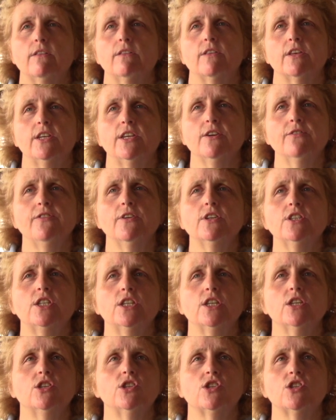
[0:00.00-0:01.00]
the difference
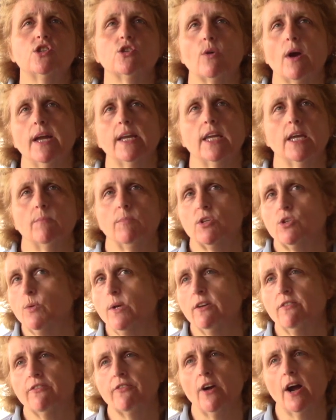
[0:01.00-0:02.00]
is striking.
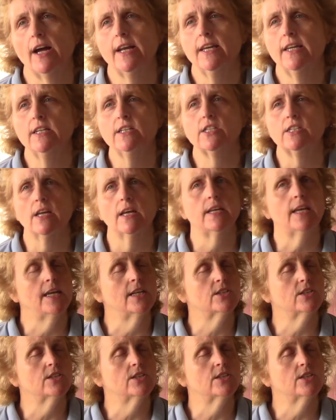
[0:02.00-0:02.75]
Between Friday and Sunday,